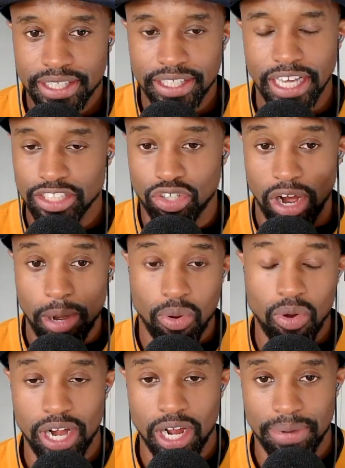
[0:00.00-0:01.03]
Yeah, it's a great
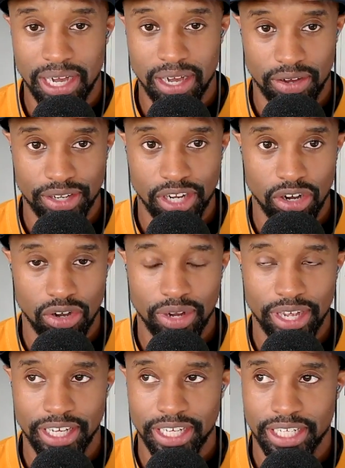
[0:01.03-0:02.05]
point about,
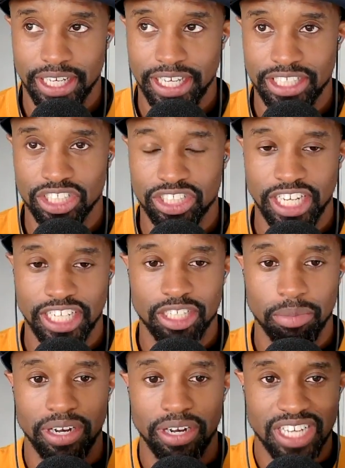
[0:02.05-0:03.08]
it just takes
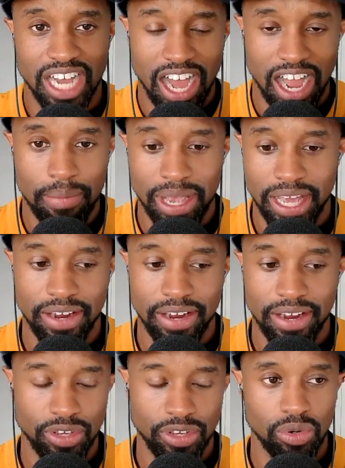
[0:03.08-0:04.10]
a bit of time. And
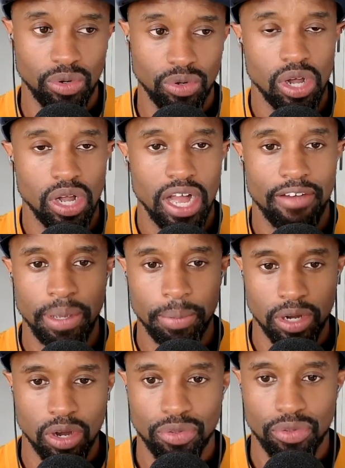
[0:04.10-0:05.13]
if you have
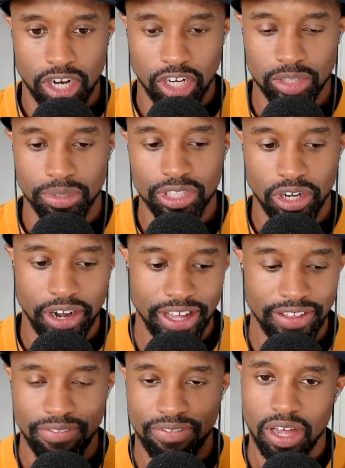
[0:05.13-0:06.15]
people going through a customer journey
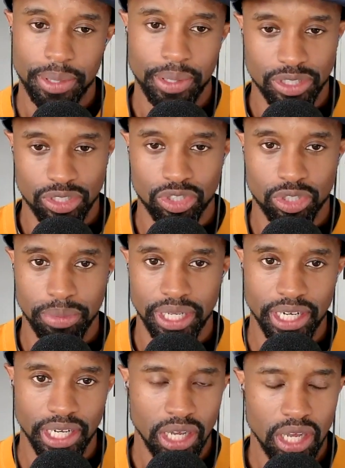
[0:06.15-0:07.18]
and they follow you on social
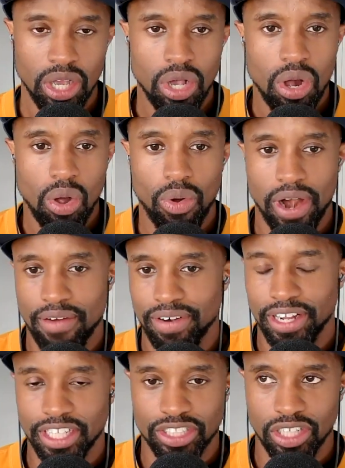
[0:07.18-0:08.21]
media or whatever
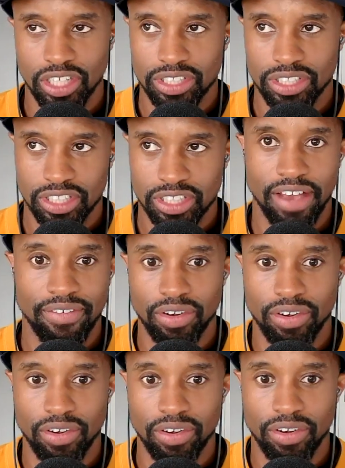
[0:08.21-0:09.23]
it is, it's the
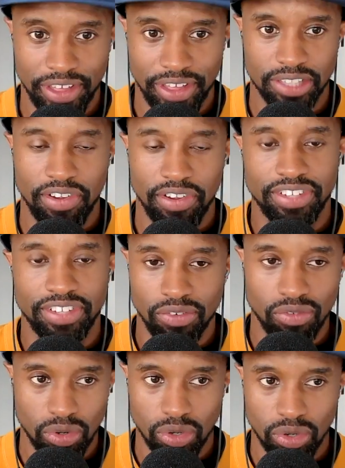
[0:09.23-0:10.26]
7 rule. I think it's
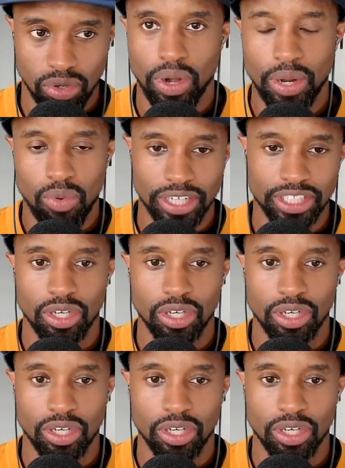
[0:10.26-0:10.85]
15 rule or 21.